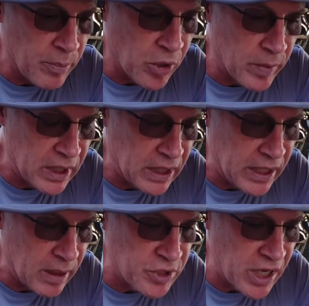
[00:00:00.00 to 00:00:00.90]

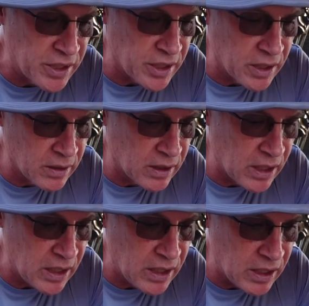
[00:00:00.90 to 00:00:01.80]
permanently, I'm changing
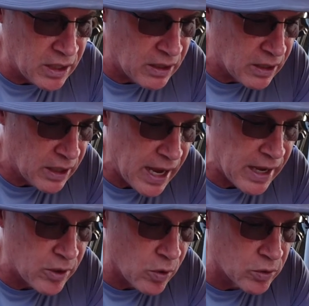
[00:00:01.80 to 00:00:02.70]
the
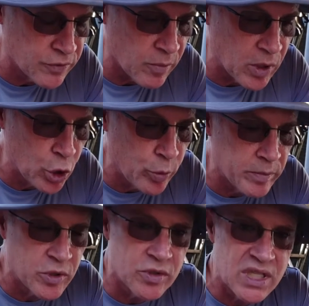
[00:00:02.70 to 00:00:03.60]
anodes from
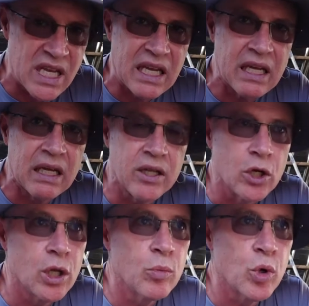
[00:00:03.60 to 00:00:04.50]
aluminum to zinc. They're a
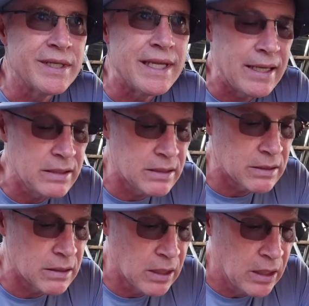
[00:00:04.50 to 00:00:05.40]
little okay. more
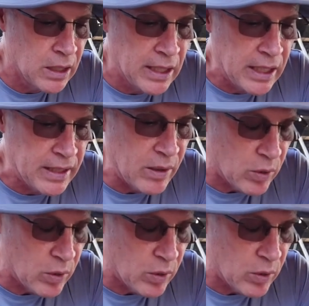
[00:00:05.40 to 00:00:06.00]
dense. They